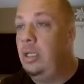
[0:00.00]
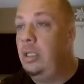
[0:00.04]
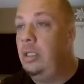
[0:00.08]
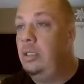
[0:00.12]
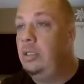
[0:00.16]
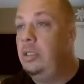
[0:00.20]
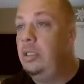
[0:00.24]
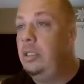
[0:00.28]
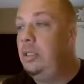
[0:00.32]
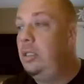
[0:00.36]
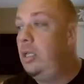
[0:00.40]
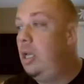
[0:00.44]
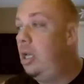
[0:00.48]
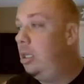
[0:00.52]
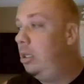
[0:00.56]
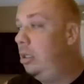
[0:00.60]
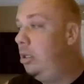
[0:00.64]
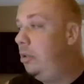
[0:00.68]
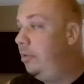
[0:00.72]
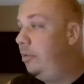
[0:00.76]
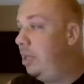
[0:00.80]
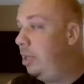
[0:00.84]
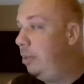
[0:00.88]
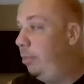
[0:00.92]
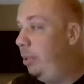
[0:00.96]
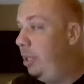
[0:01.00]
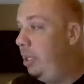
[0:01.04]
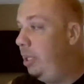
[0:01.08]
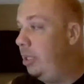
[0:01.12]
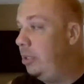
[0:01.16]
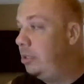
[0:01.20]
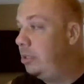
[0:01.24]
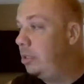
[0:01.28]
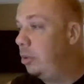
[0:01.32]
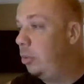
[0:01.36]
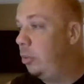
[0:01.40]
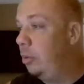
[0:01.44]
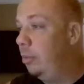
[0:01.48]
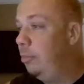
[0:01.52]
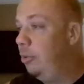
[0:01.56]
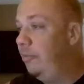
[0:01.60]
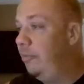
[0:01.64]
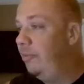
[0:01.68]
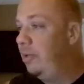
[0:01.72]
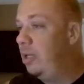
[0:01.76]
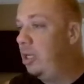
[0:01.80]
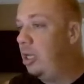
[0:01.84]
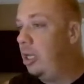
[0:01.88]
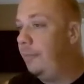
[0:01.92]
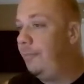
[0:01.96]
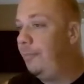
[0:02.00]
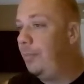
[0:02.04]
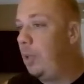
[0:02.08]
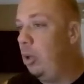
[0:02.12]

it did not load that page, so we're moving on.